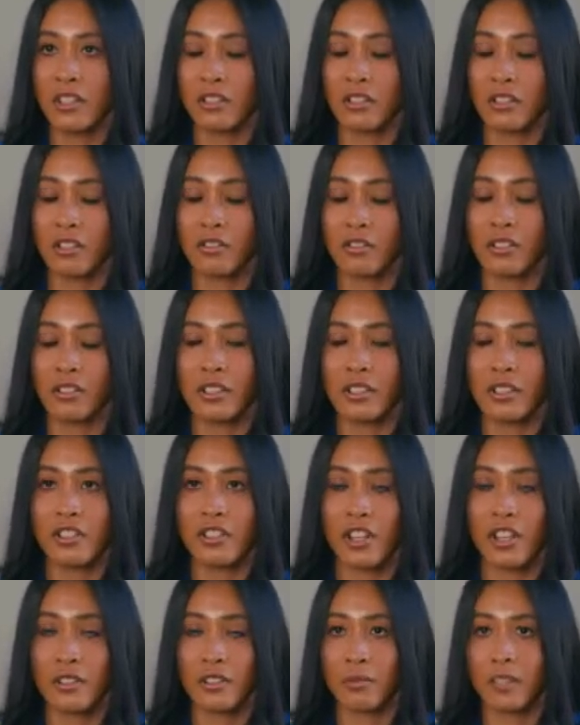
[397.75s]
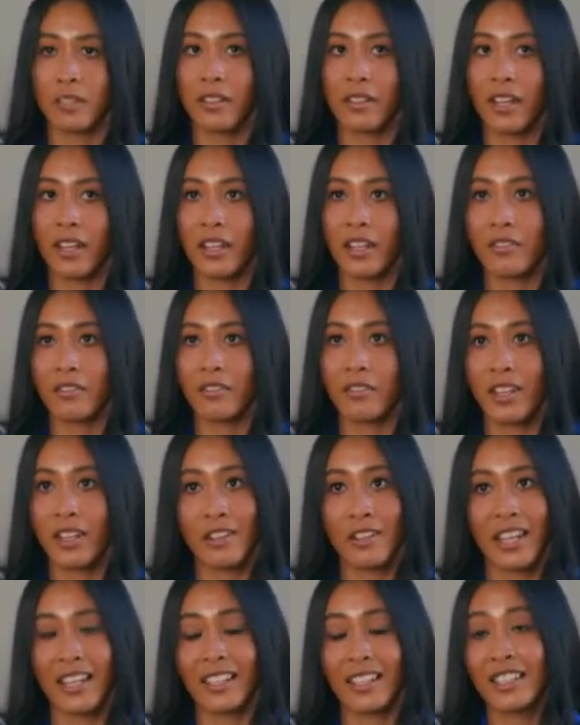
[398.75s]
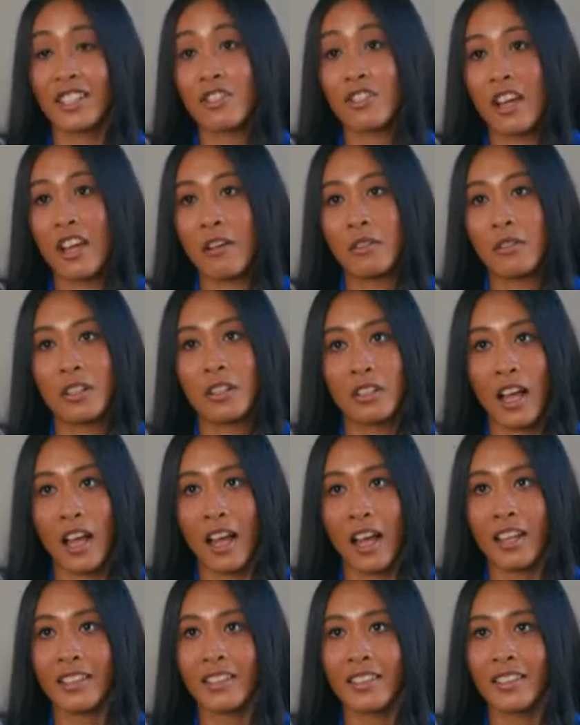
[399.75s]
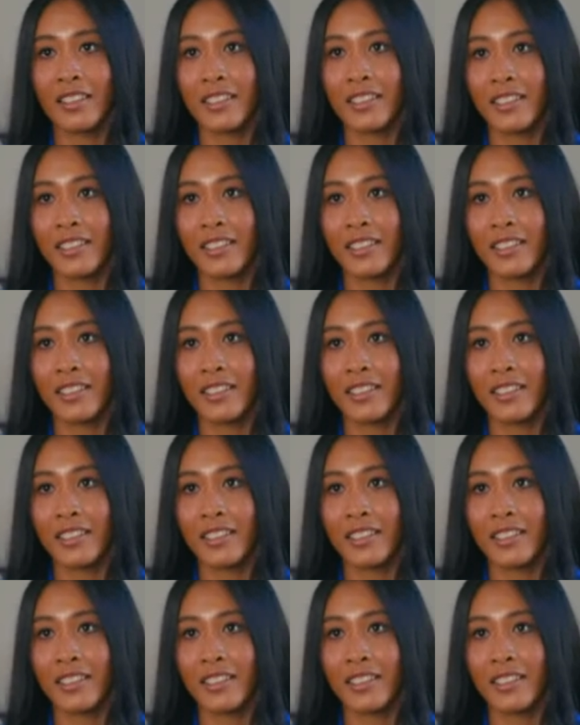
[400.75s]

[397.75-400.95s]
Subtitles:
So it really changed my life. I get to travel a lot.